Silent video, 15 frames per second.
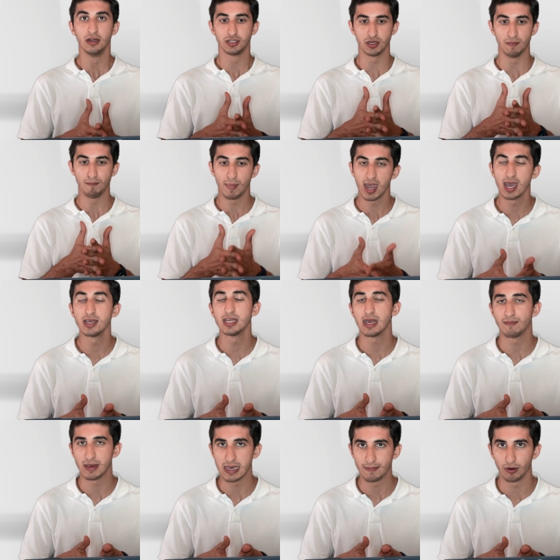to mandate
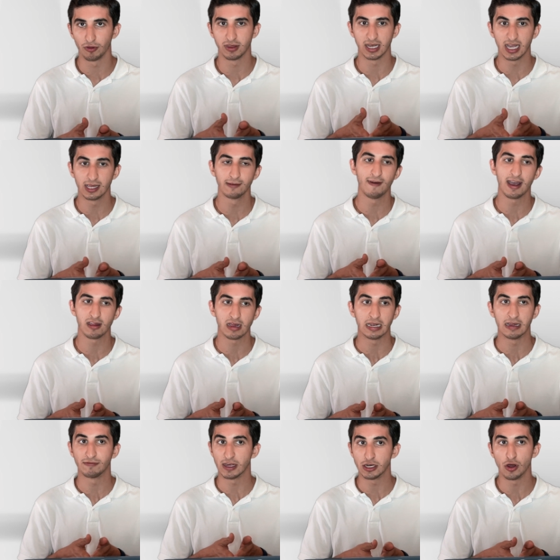people to get the vaccine if
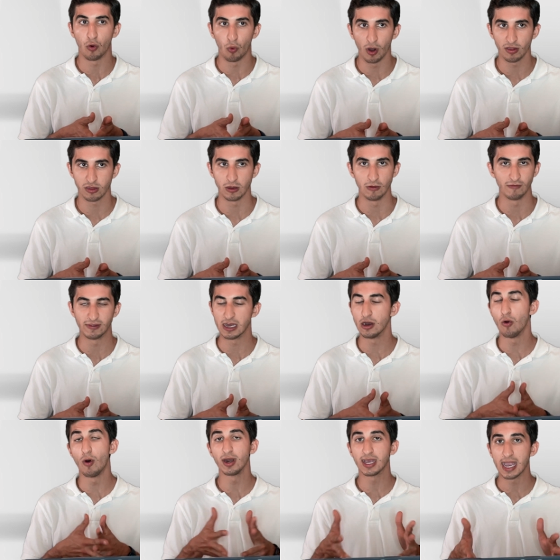they don't want to. If they don't
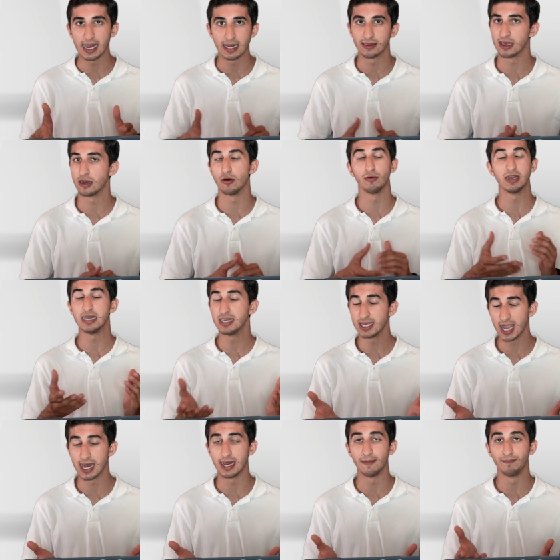want to get it, they don't need to
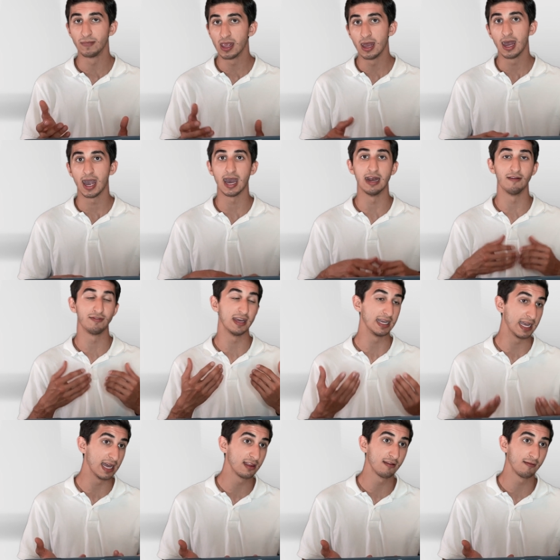get it. And if they
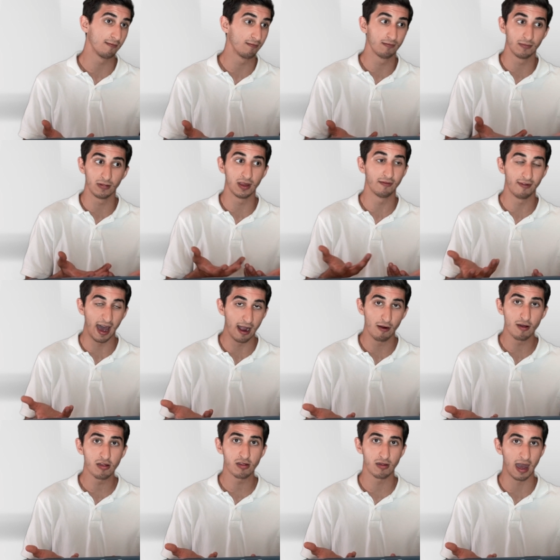get the
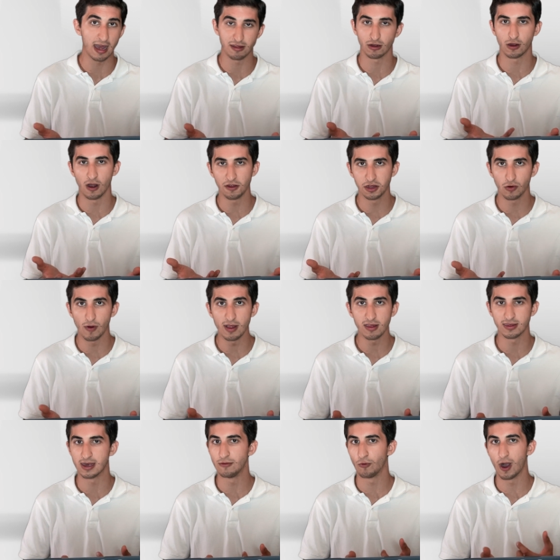virus as a consequence,
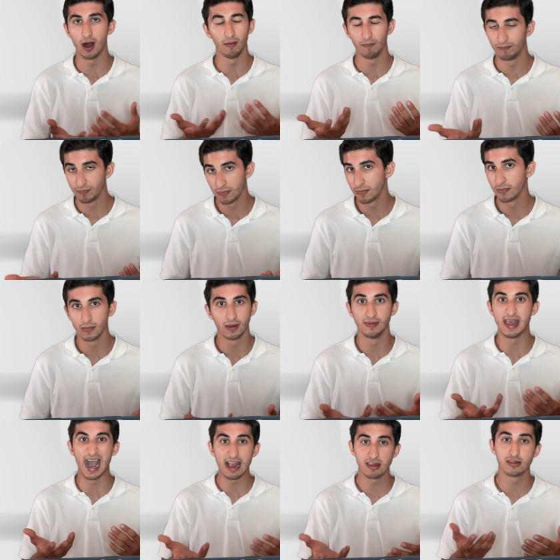then, well,
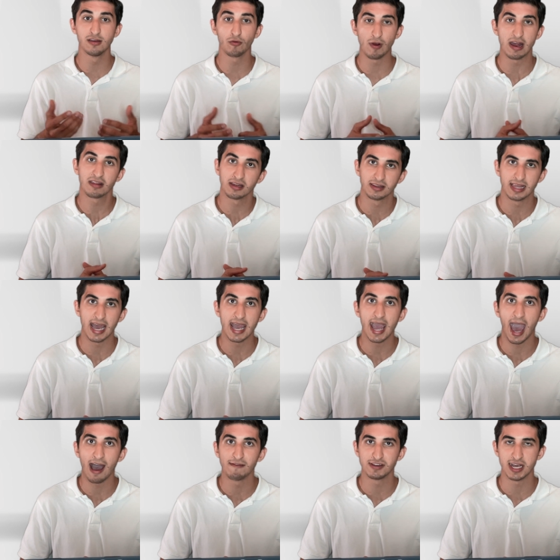that's the risk that they
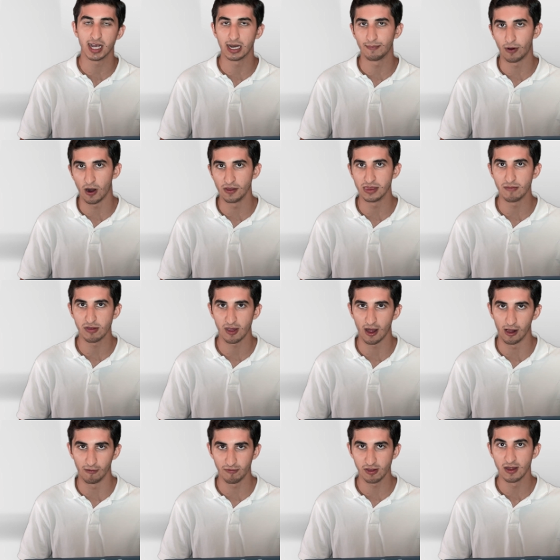have taken upon
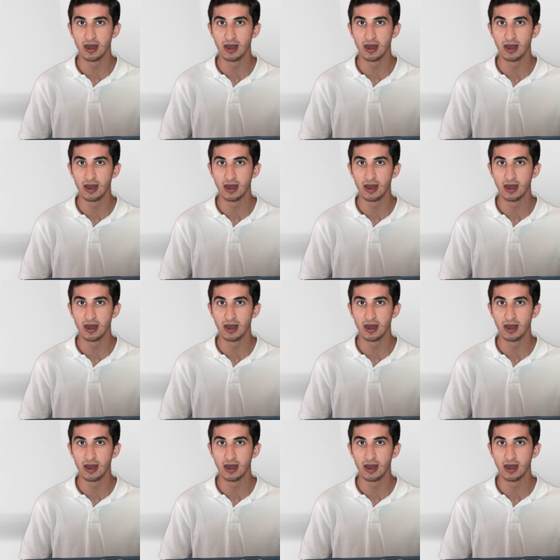themselves.